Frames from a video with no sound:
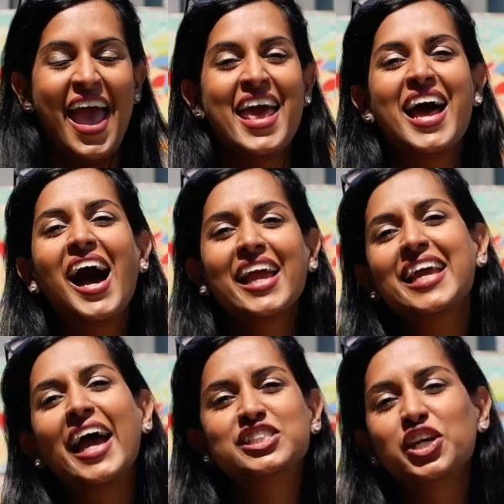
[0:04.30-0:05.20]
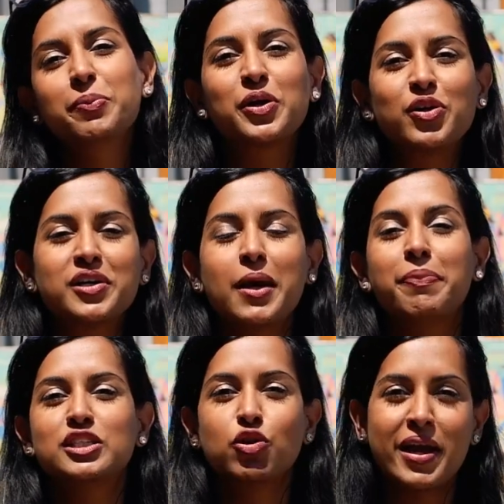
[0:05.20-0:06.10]
An eye-catching mural can
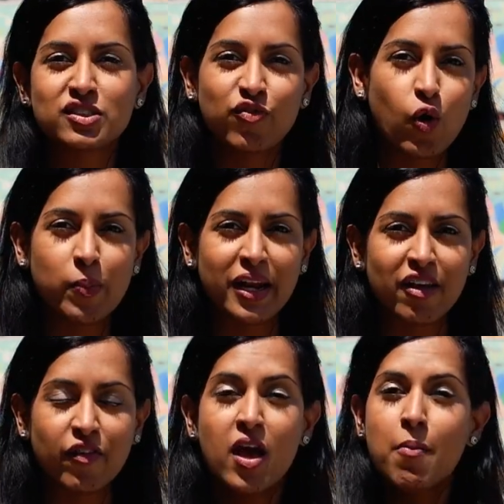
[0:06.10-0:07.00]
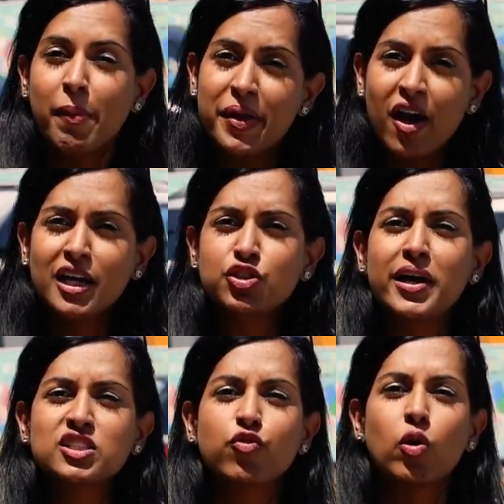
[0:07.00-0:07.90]
be transformative, but beyond
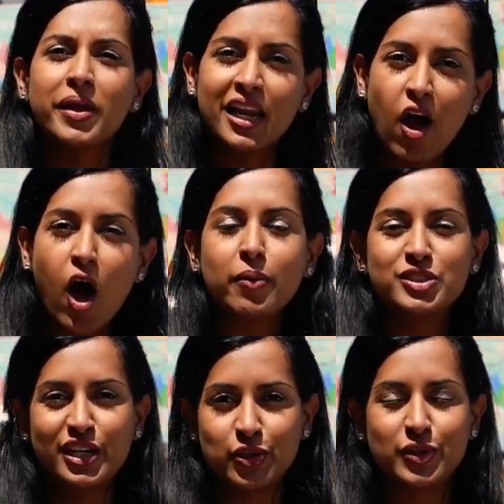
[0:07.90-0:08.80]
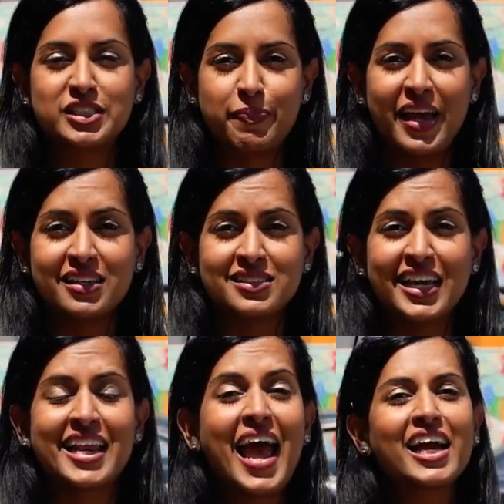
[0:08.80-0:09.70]
transforming an object or a space,
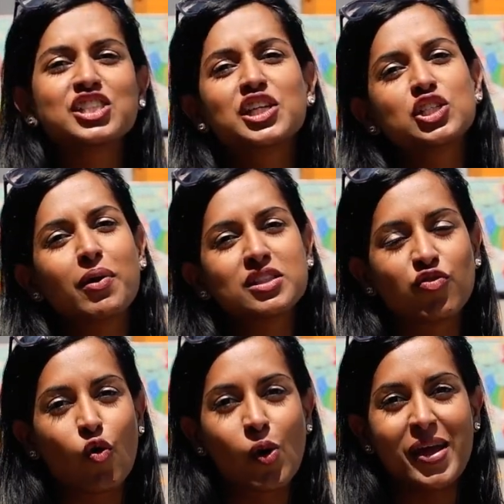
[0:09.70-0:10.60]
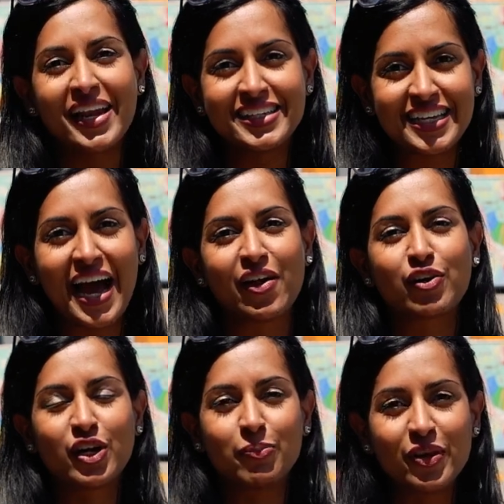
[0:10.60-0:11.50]
it can actually transform an
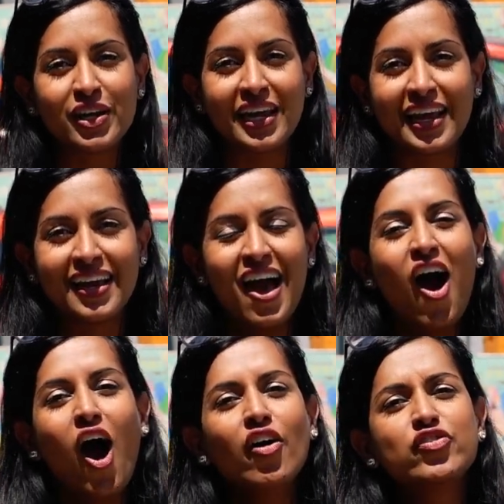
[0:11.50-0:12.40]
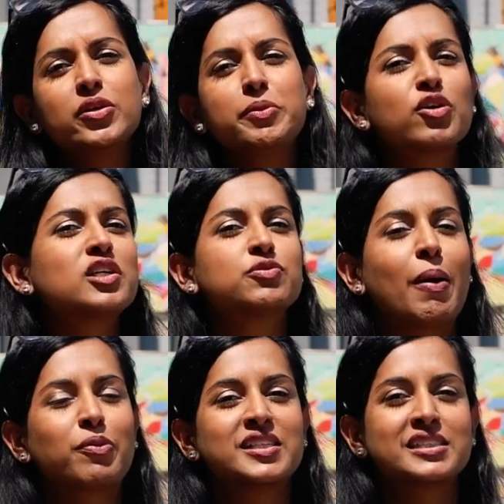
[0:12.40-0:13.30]
entire community. Often murals
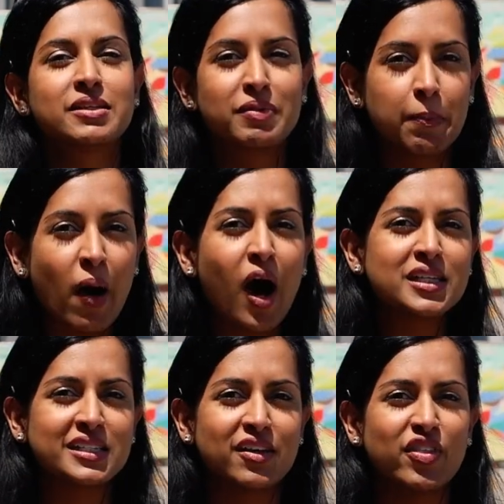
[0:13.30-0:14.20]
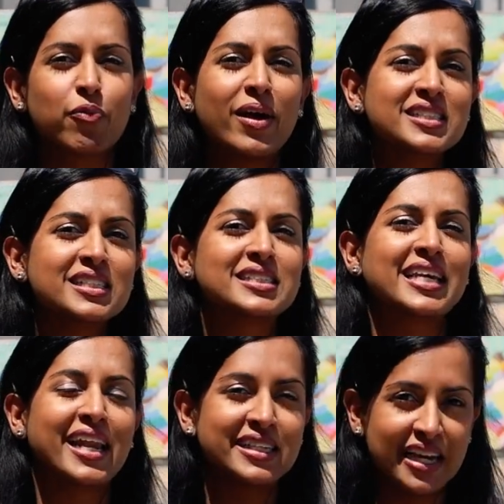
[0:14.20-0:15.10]
represent something positive that residents
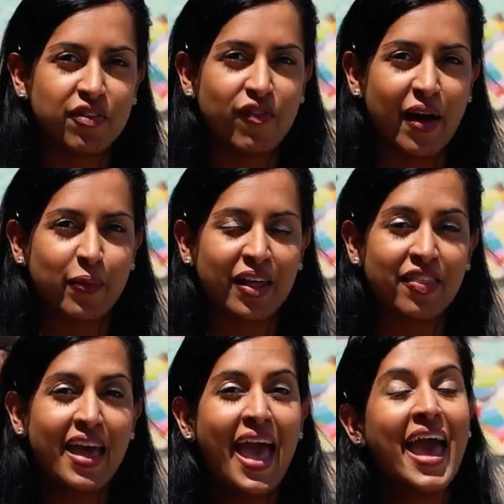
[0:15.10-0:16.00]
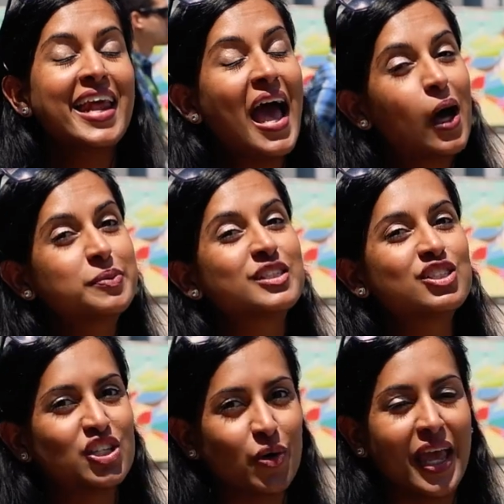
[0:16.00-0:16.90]
can identify with, and it helps to
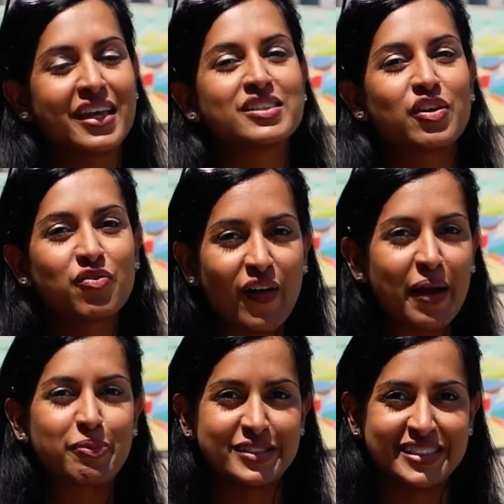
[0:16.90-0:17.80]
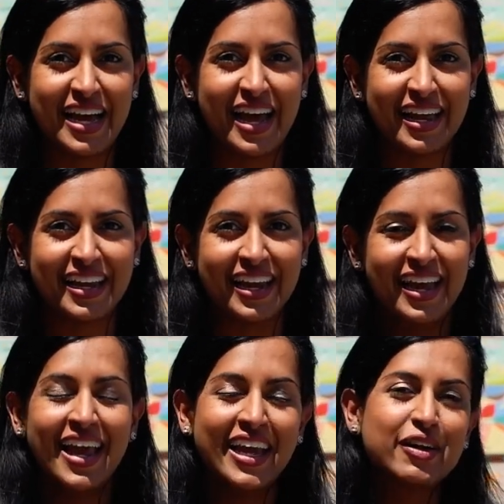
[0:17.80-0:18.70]
showcase their vibrant side.
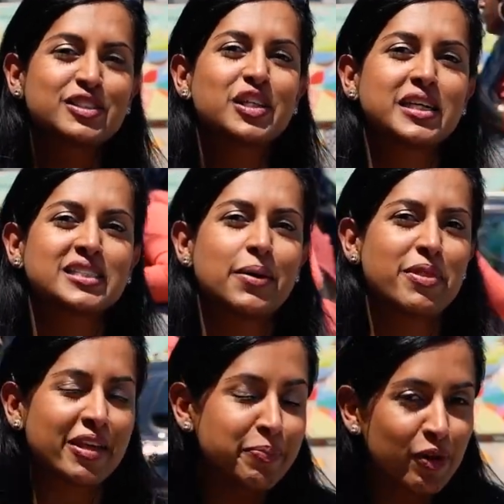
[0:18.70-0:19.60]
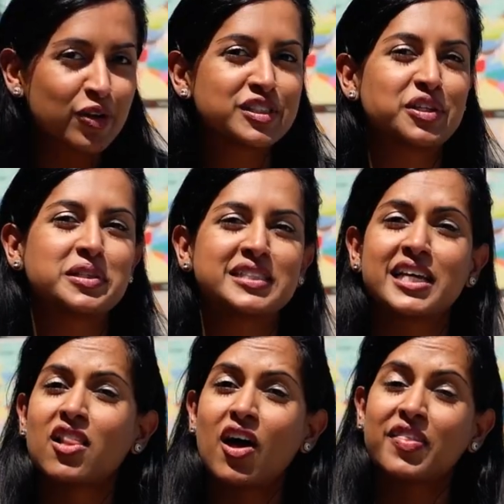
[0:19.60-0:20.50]
Here's a look at some of the murals you'll
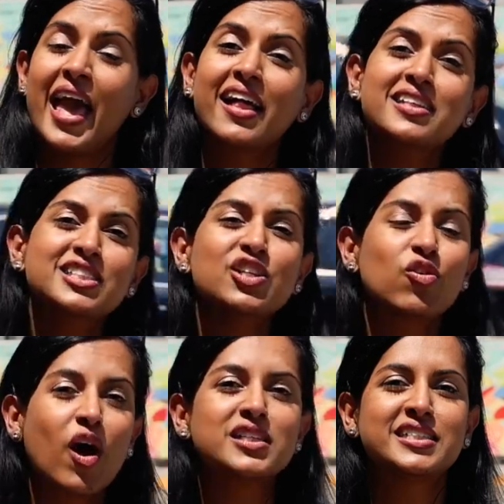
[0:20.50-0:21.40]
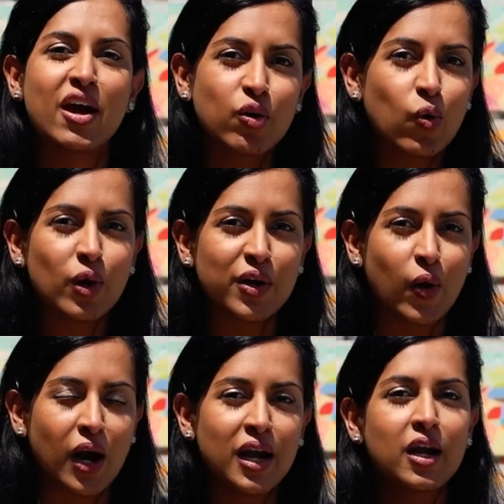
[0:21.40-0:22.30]
see along the Eglinton Crosstown
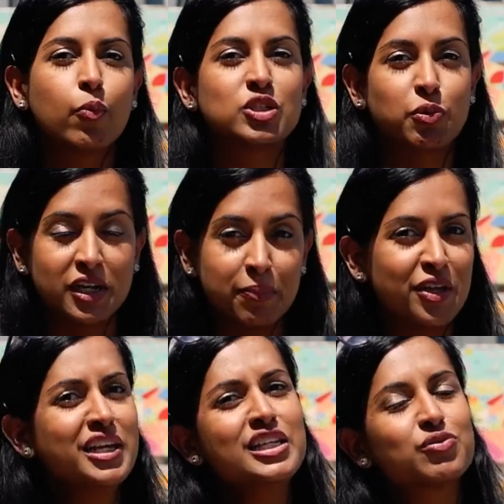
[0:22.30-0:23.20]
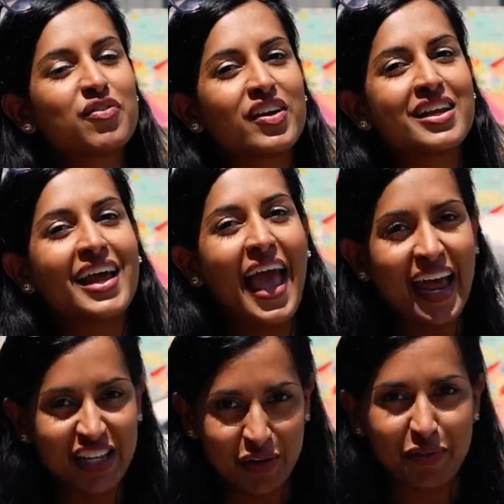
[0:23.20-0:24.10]
Corridor, which were community-driven
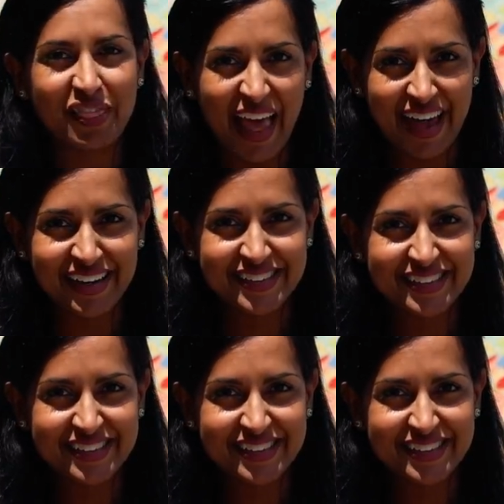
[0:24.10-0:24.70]
and youth-led.